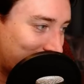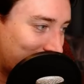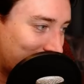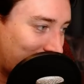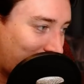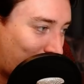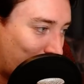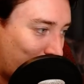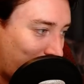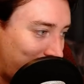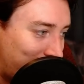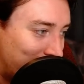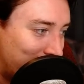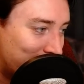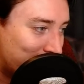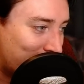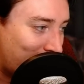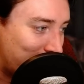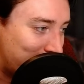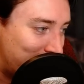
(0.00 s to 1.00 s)
I'll read the
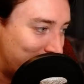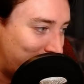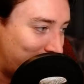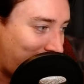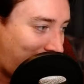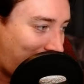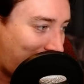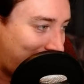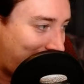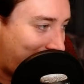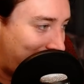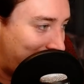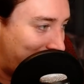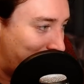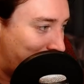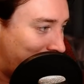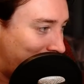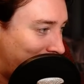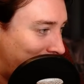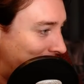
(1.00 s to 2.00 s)
description for that again in a
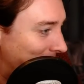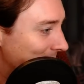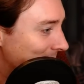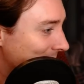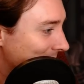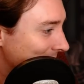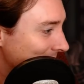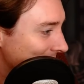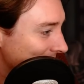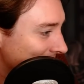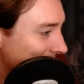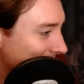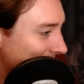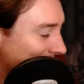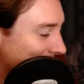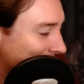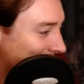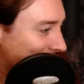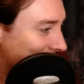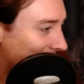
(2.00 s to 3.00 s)
minute.
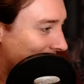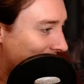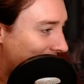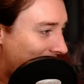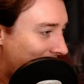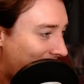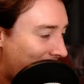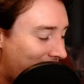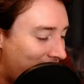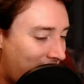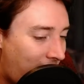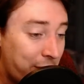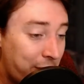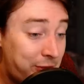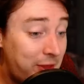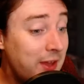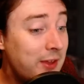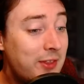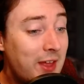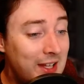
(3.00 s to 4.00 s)
I
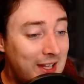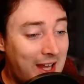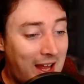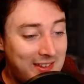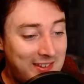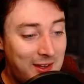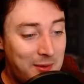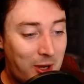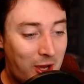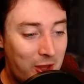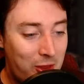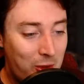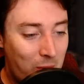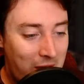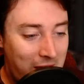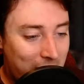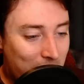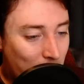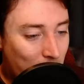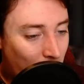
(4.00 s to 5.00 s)
think that Latin, by the
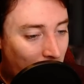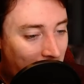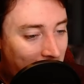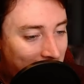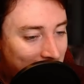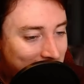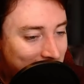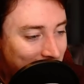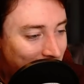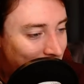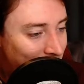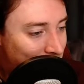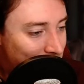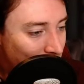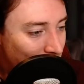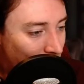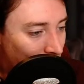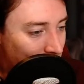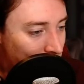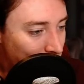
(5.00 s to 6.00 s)
way, quieta
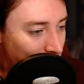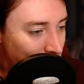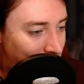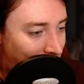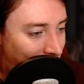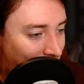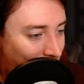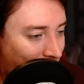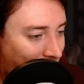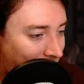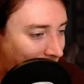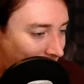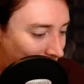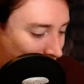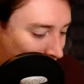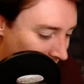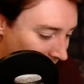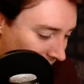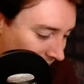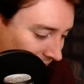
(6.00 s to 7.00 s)
non movere, I
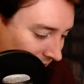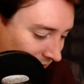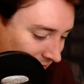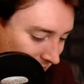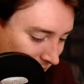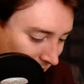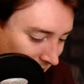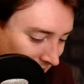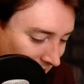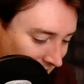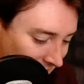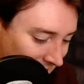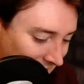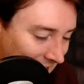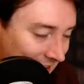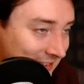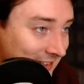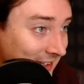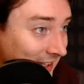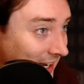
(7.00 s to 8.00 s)
mean, my
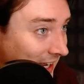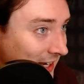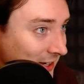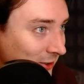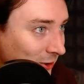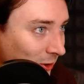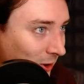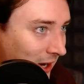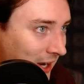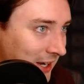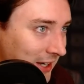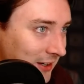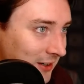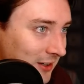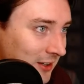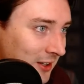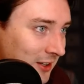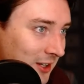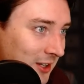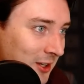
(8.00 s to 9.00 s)
Latin ain't great,
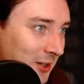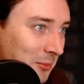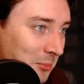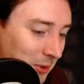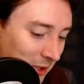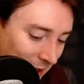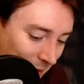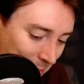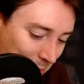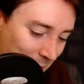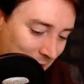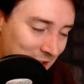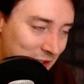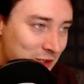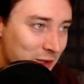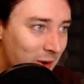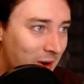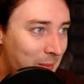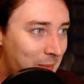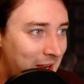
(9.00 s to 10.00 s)
but I'm pretty
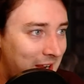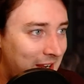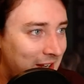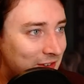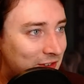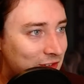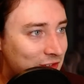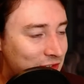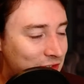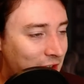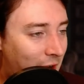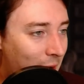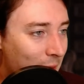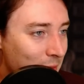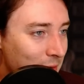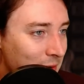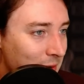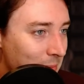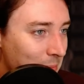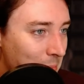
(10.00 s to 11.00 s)
sure it means
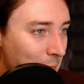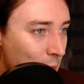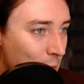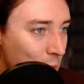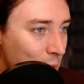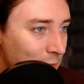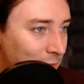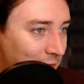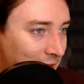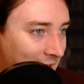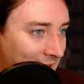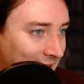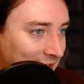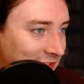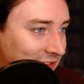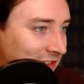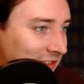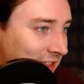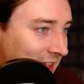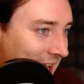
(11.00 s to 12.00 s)
don't move
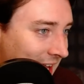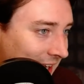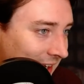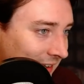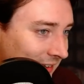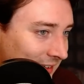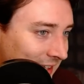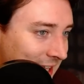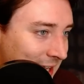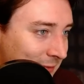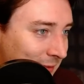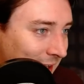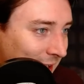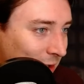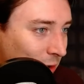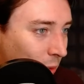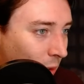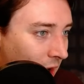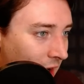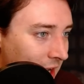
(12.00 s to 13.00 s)
this thing, leave it
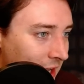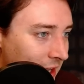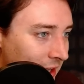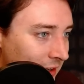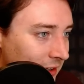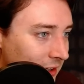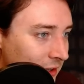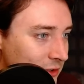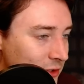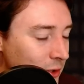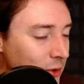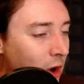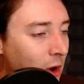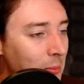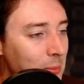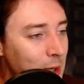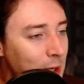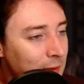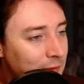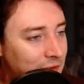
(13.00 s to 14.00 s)
quiet. Do not
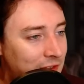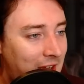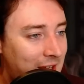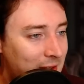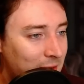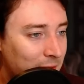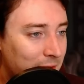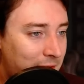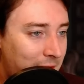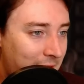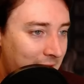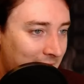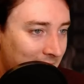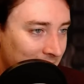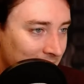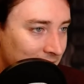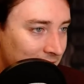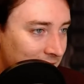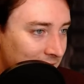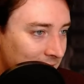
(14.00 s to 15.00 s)
move settled
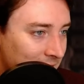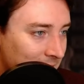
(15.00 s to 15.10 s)
things.